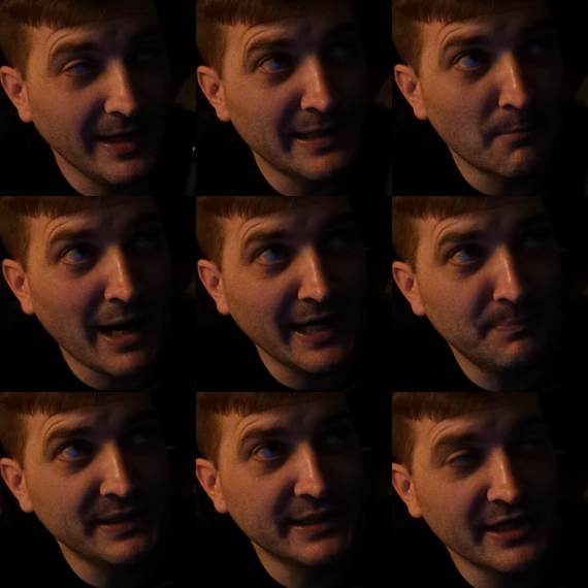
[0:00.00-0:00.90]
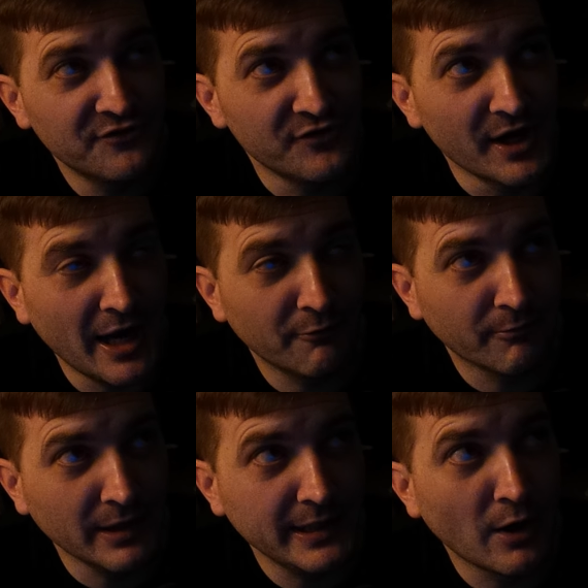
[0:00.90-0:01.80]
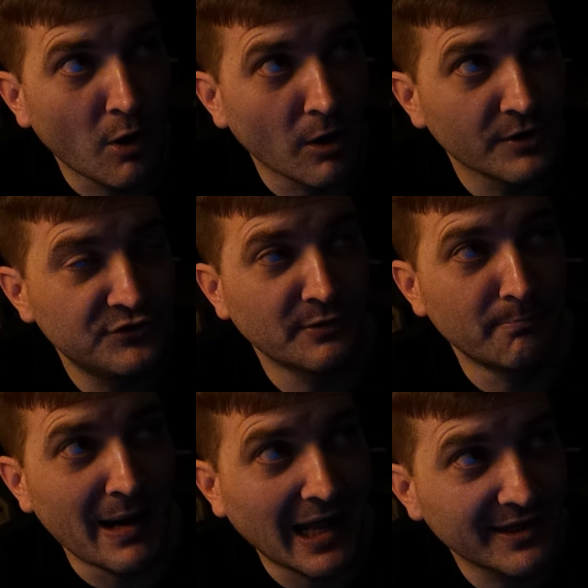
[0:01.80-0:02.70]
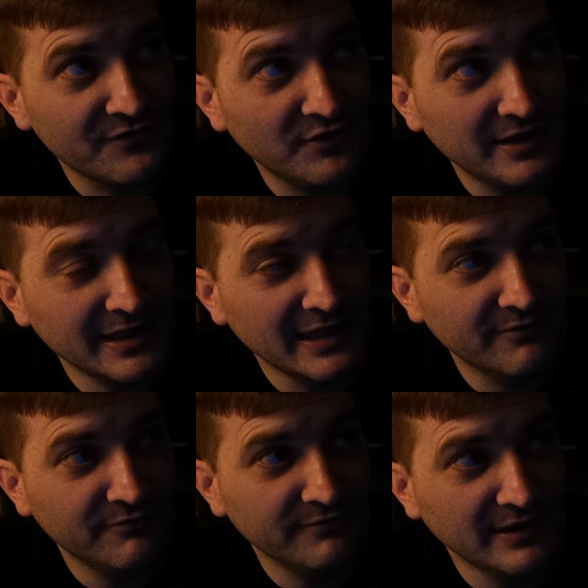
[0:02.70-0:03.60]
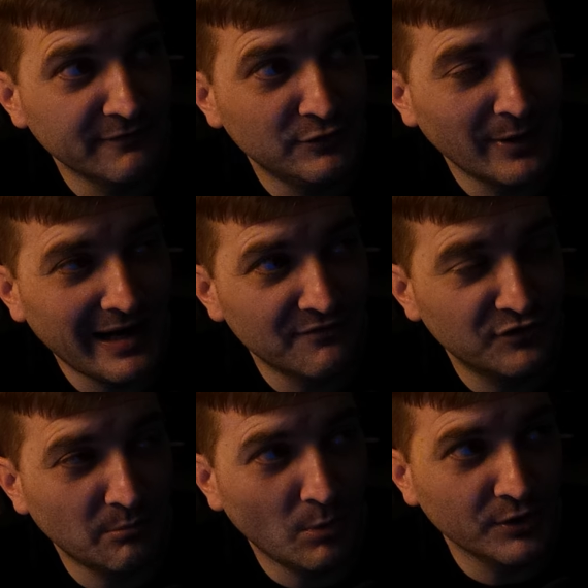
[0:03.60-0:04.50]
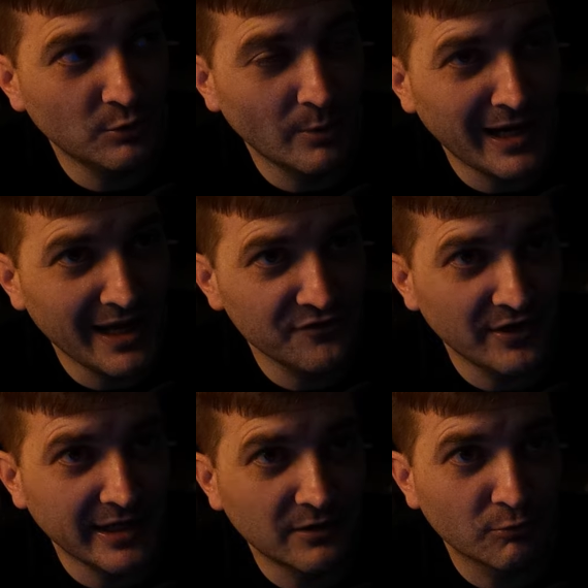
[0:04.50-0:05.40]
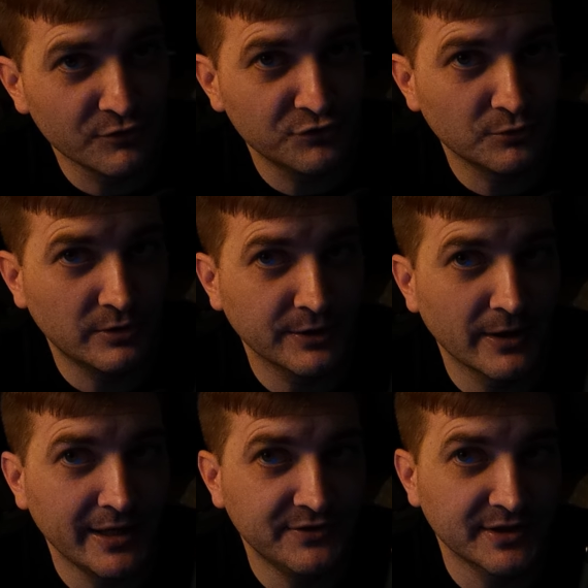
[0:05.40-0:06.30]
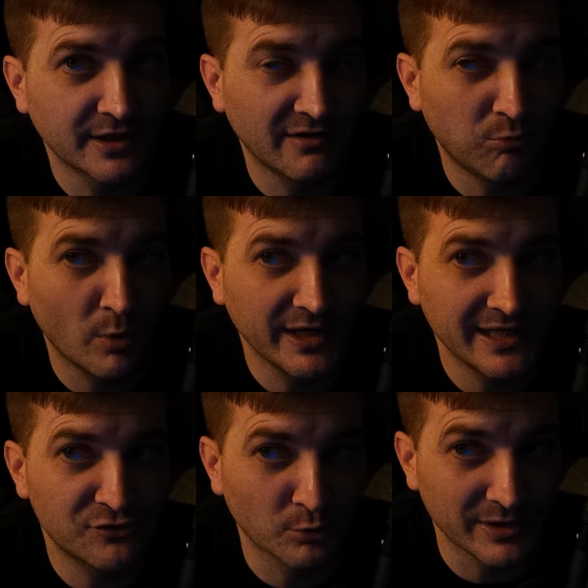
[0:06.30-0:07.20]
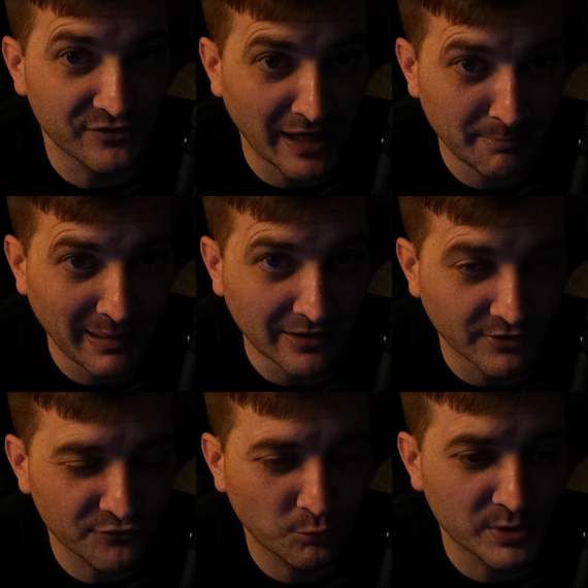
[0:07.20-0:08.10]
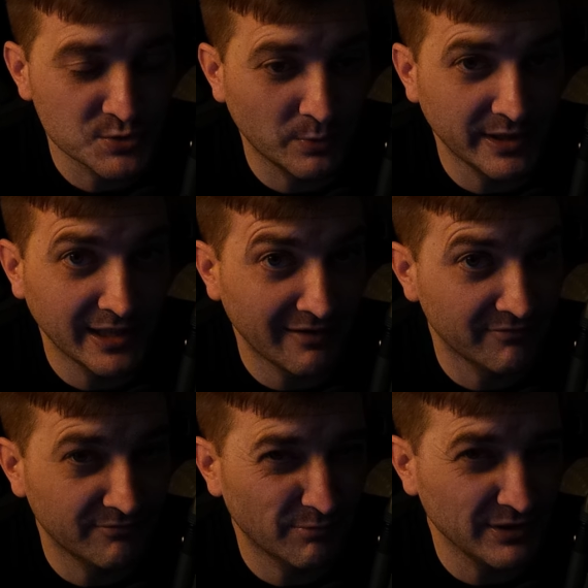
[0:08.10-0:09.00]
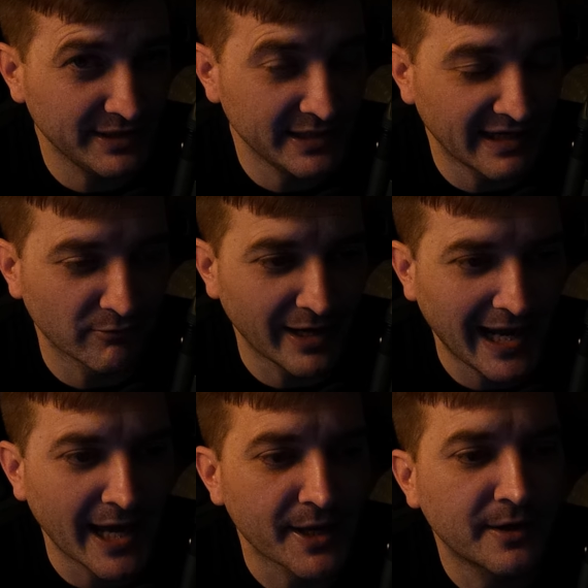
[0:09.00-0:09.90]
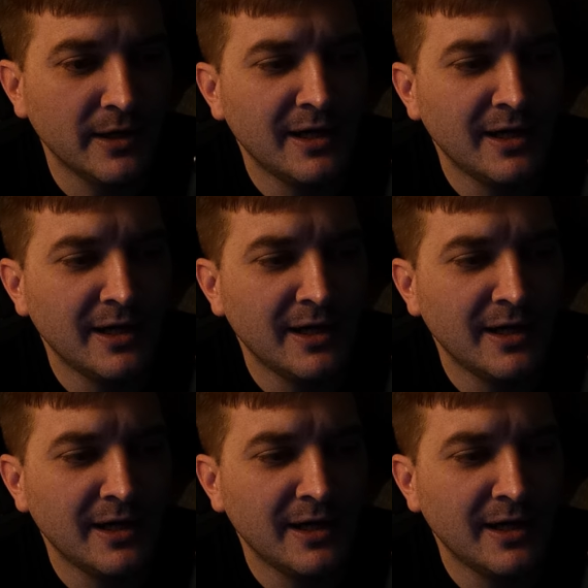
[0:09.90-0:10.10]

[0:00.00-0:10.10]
in my opinion it's not really hard to balance it if if you have someone who has a crystal clear idea of what is or is not balanced which we have really never had